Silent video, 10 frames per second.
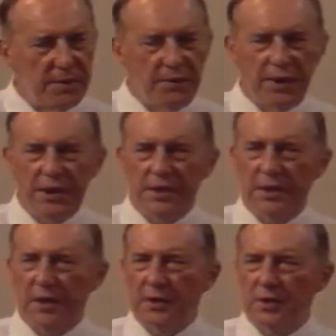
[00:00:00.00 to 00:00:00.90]
These
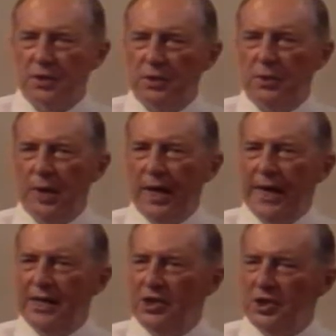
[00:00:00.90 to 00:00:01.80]
are the two
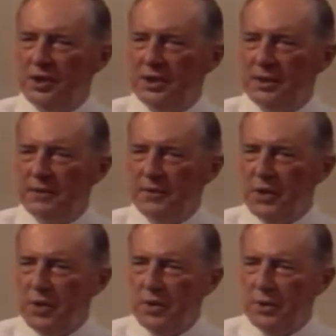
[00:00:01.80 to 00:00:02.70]
agents of
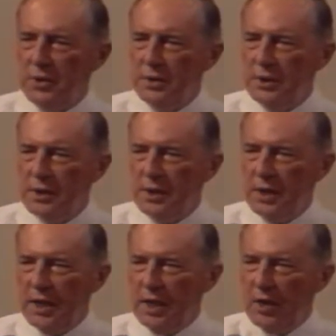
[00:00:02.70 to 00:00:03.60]
God
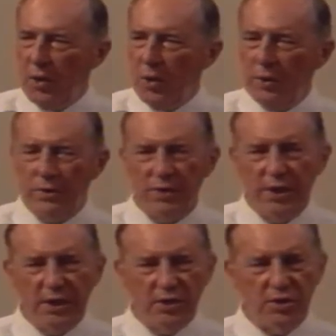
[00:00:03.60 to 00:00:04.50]
in all
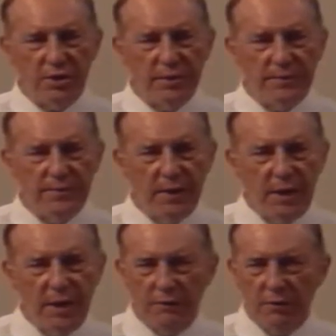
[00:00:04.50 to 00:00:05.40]
creation.
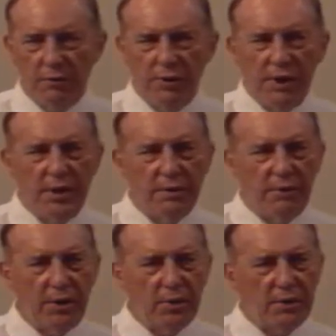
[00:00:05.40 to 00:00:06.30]
If you read the
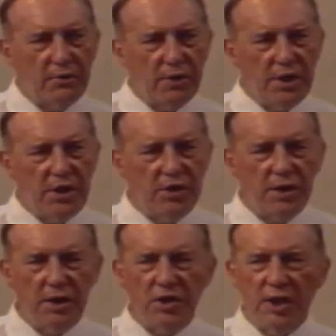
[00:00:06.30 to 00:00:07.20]
record of
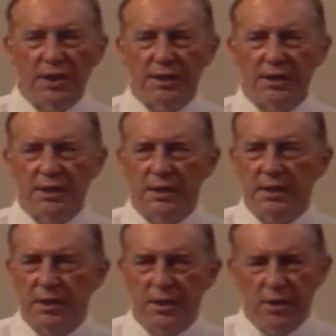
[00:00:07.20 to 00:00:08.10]
creation in Genesis,
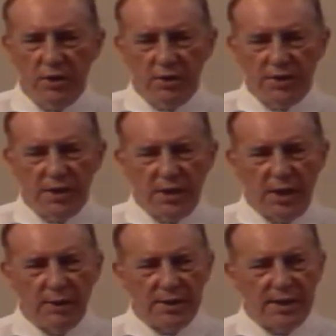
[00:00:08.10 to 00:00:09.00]
you'll see
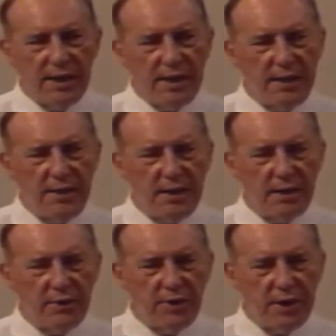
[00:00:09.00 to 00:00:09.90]
how exactly that
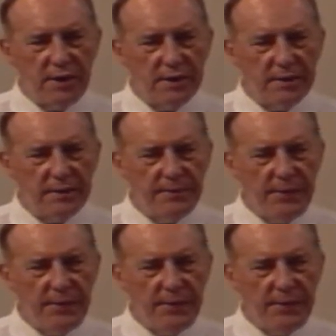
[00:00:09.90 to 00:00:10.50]
agrees.